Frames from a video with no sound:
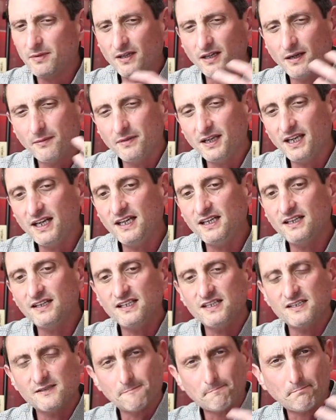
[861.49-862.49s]
but I'm getting
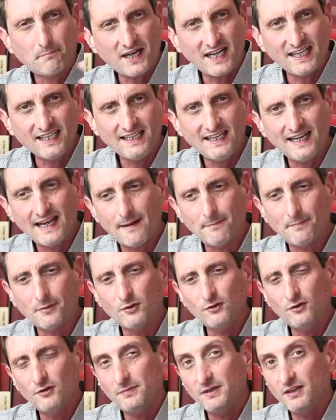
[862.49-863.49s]
this
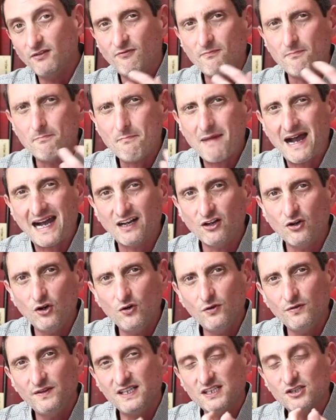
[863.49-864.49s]
pineapple, a bit of
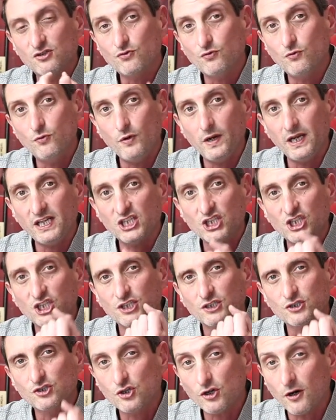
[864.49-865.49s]
mango, this
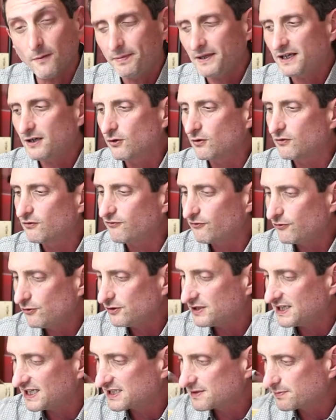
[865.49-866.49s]
rich tropical
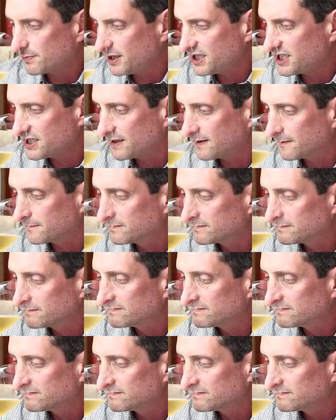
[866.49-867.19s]
fruit expression